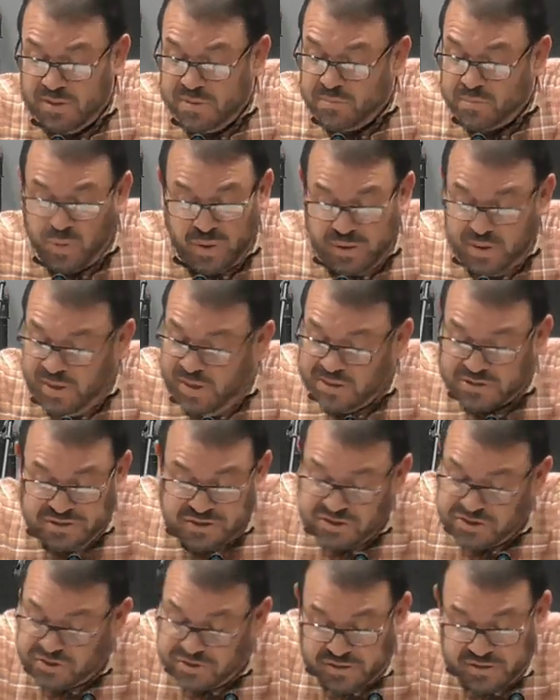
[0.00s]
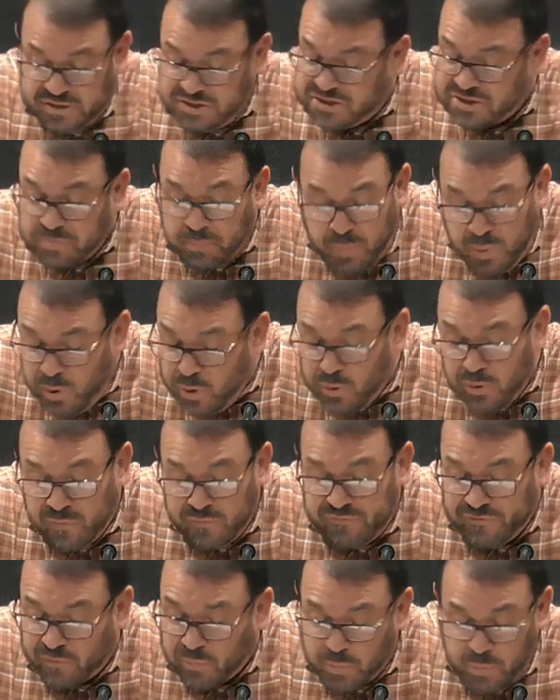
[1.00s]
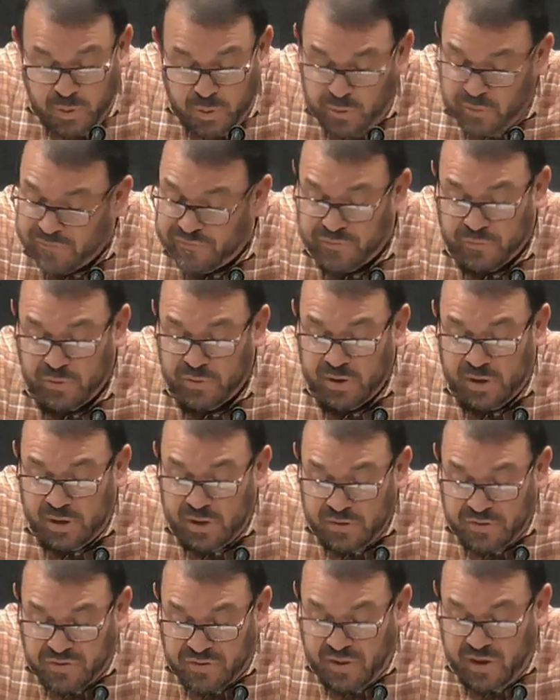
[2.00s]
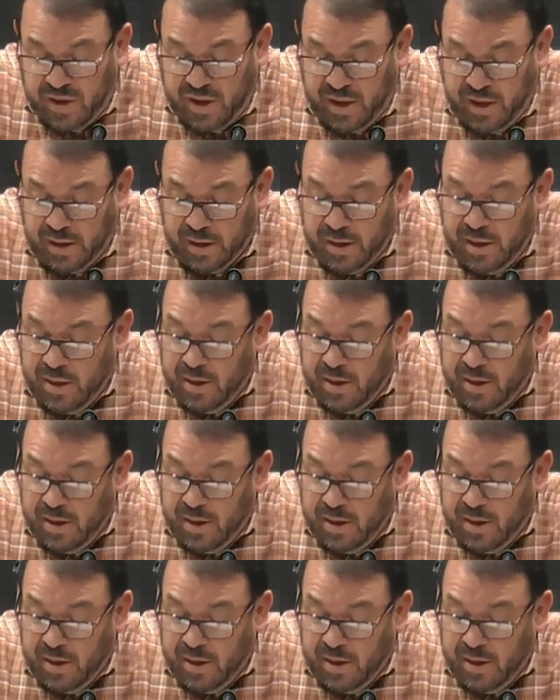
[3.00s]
but it's just, it's a beautiful, beautiful thing.